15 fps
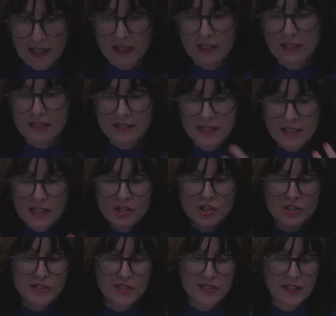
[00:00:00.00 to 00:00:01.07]
and
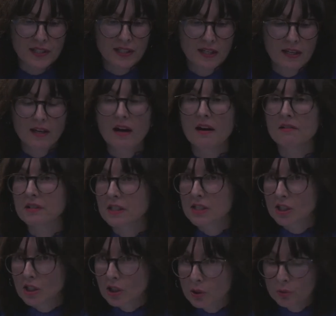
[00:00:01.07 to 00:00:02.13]
contingency, are
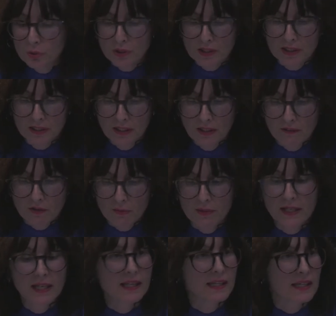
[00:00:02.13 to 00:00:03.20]
excluded from the
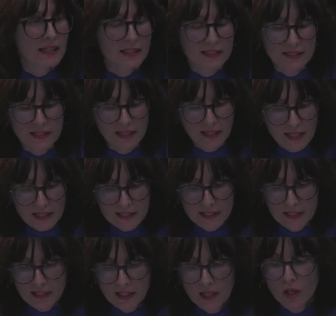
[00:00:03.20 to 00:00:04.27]
Hegelian
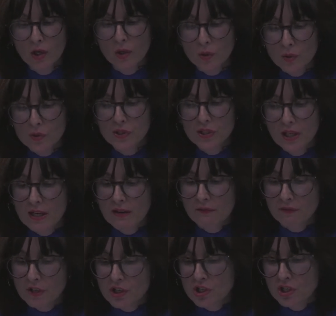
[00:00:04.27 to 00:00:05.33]
dialectic, whose
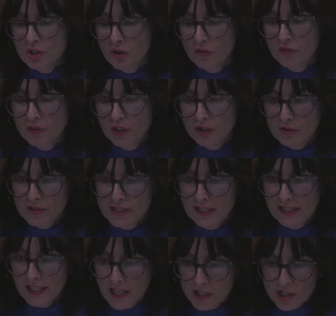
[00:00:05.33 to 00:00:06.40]
vision of
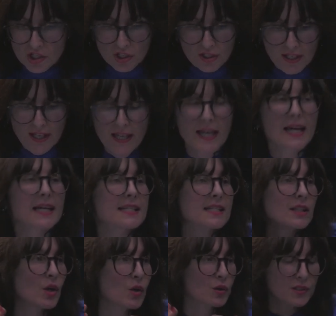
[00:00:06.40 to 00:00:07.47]
reconciliation has
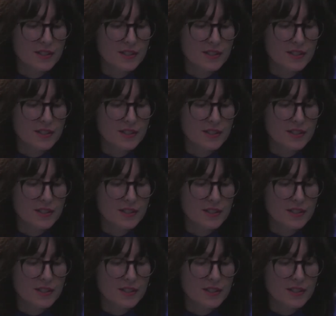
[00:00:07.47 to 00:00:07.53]
long